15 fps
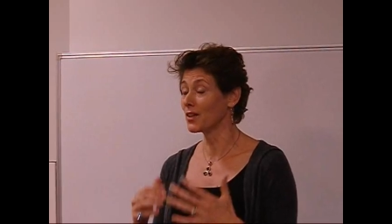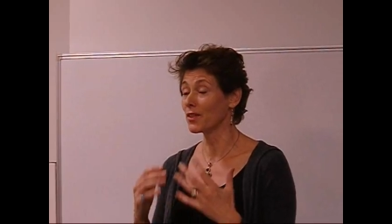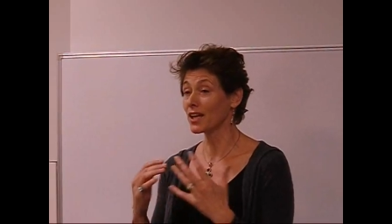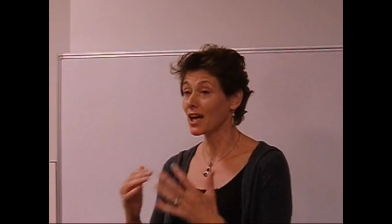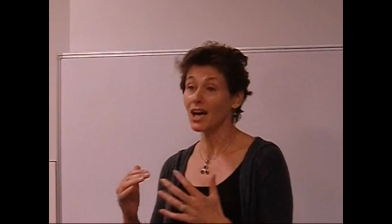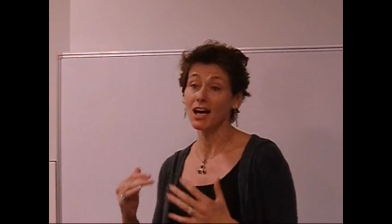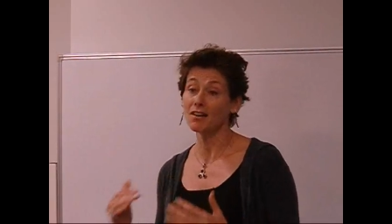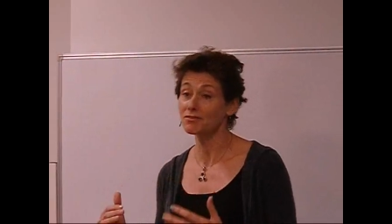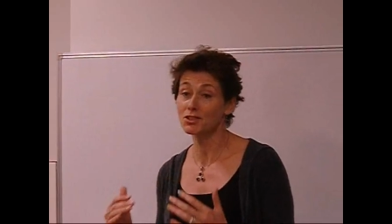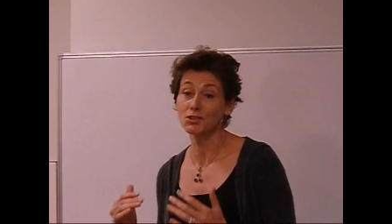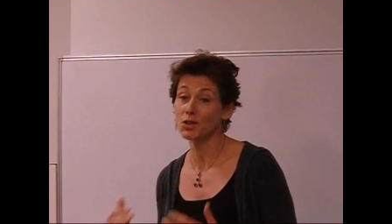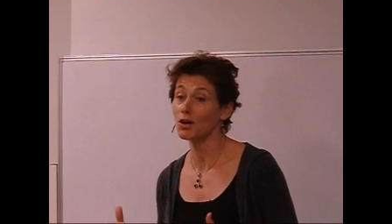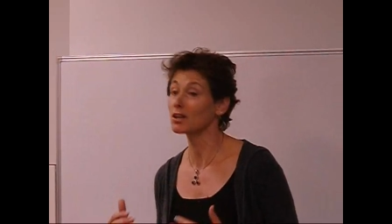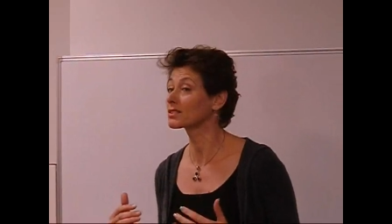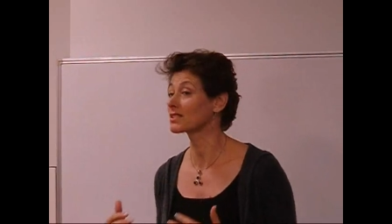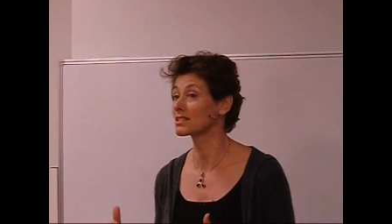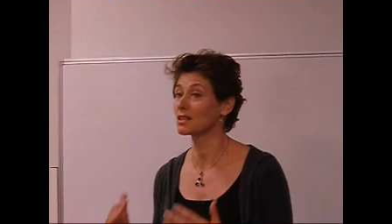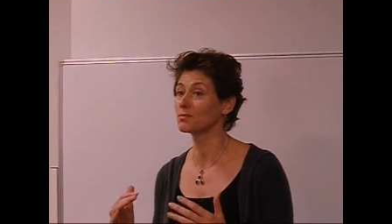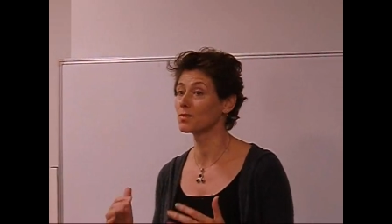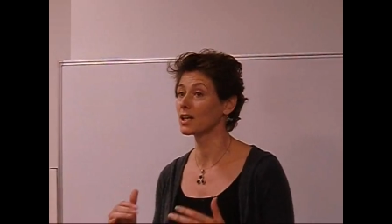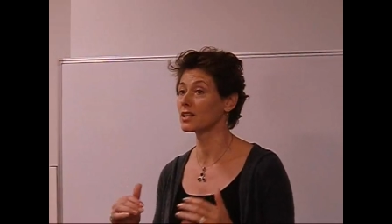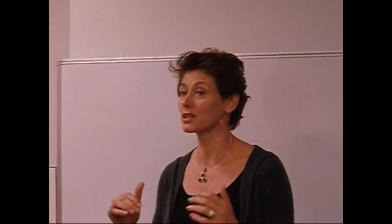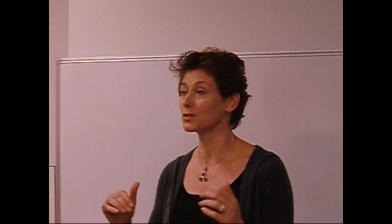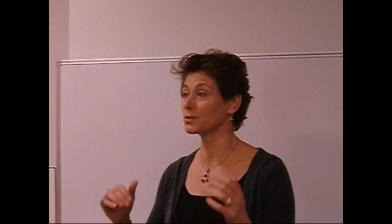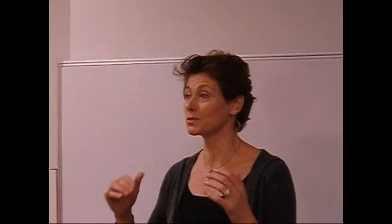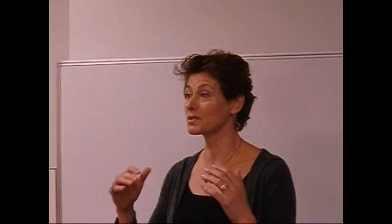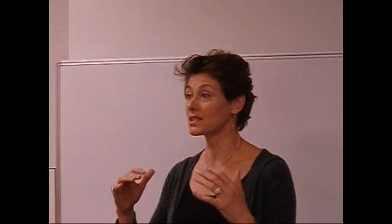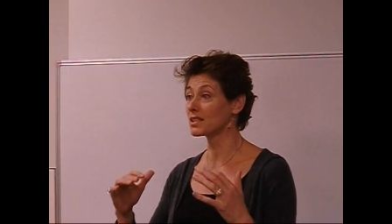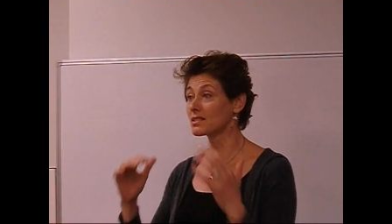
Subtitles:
they have to talk to somebody who's